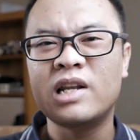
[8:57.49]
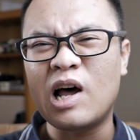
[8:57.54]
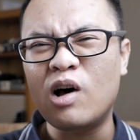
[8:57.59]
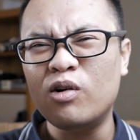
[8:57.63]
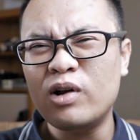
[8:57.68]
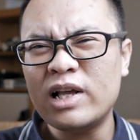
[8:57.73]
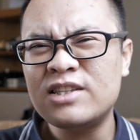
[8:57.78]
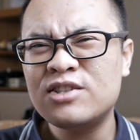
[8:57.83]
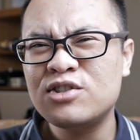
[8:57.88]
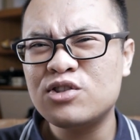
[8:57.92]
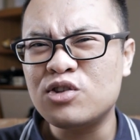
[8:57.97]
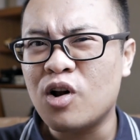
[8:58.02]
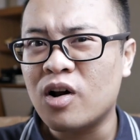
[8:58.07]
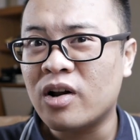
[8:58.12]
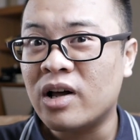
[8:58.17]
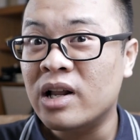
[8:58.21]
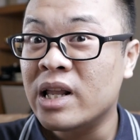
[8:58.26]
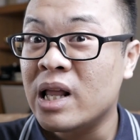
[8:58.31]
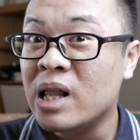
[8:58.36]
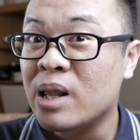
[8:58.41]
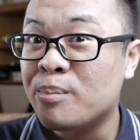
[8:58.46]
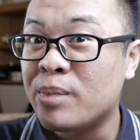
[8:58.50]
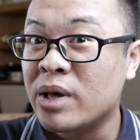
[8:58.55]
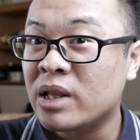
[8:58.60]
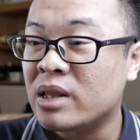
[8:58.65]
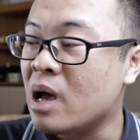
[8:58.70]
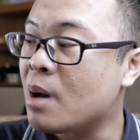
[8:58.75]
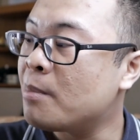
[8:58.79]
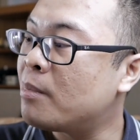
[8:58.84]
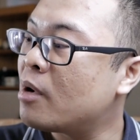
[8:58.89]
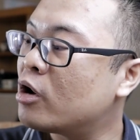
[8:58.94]
Now let's talk a little
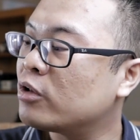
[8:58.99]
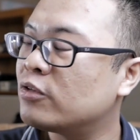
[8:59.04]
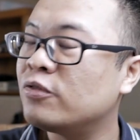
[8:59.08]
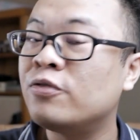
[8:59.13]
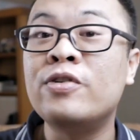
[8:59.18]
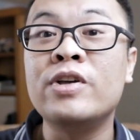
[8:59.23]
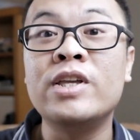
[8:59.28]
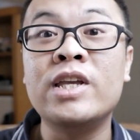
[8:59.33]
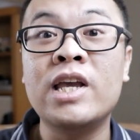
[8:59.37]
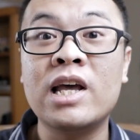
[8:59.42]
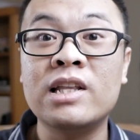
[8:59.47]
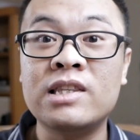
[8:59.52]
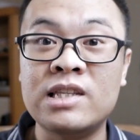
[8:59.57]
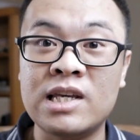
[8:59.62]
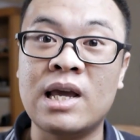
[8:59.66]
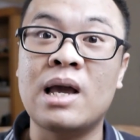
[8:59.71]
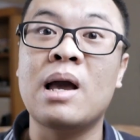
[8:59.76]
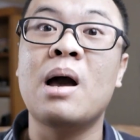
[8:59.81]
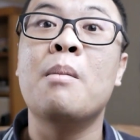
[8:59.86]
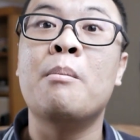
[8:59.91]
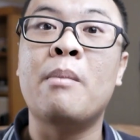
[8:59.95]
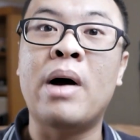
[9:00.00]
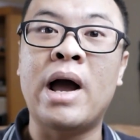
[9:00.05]
bit about vignetting.